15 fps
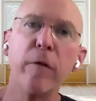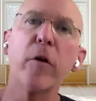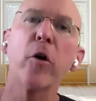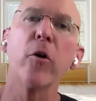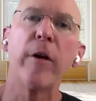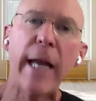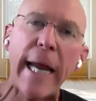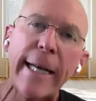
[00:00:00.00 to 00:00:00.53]
that you've
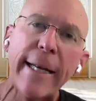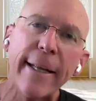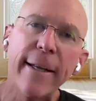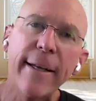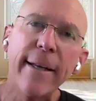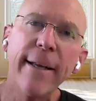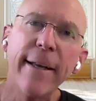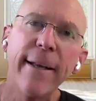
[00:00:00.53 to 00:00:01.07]

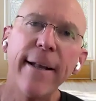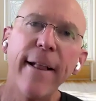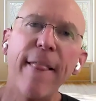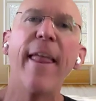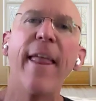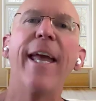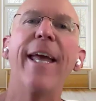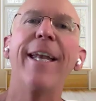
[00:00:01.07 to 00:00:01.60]
created,
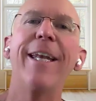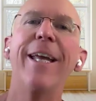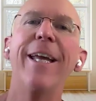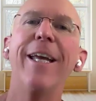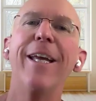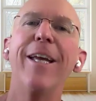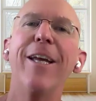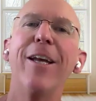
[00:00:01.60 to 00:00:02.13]

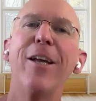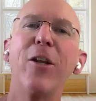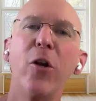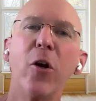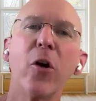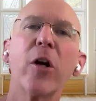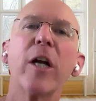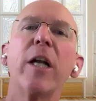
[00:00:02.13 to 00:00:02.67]
then
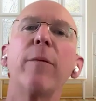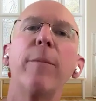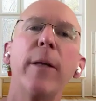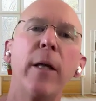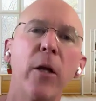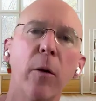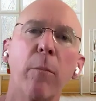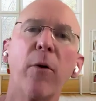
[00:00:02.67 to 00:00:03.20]
your
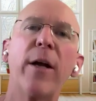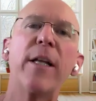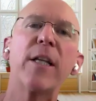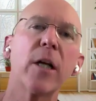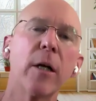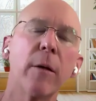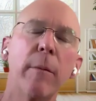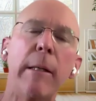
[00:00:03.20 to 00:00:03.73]

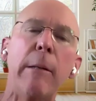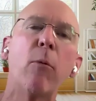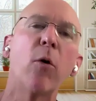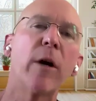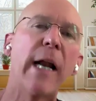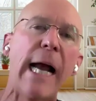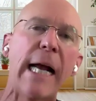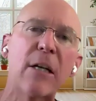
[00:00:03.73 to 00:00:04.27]
brain's going to be
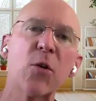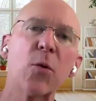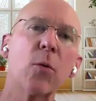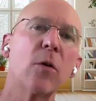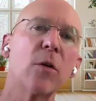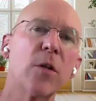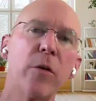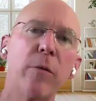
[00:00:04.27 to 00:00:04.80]
more
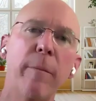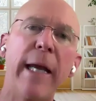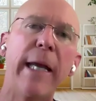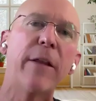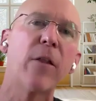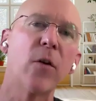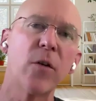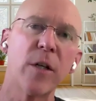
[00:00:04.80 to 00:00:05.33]
natural to
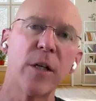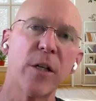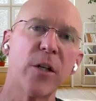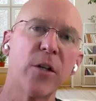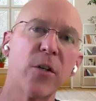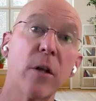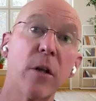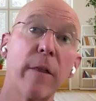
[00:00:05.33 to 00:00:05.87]
make those
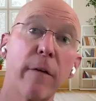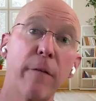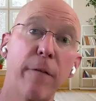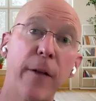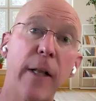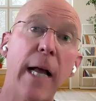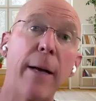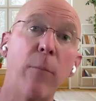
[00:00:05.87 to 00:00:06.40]
decisions on the
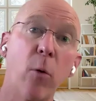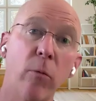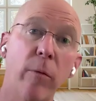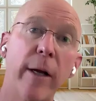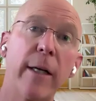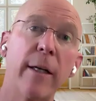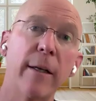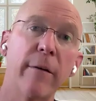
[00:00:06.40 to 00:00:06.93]
fly
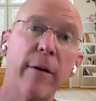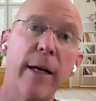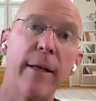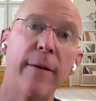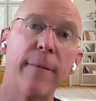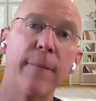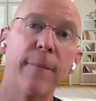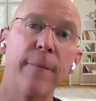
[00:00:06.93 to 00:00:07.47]
more readily,
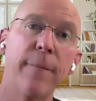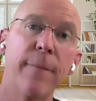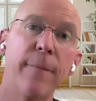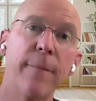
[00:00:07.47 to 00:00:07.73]
right?